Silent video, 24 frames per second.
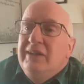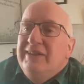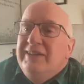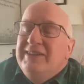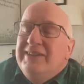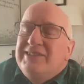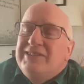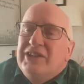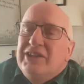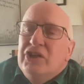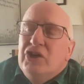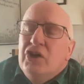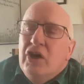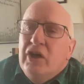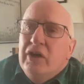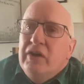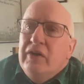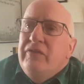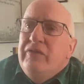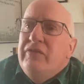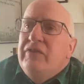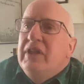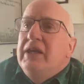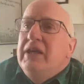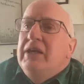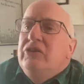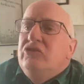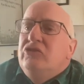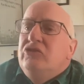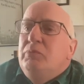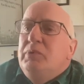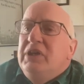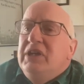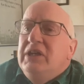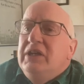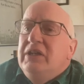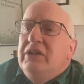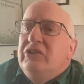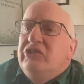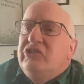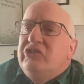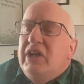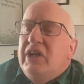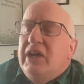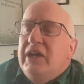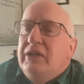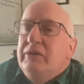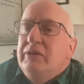there's a lot of things being
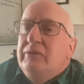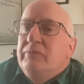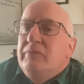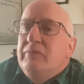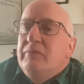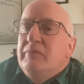said,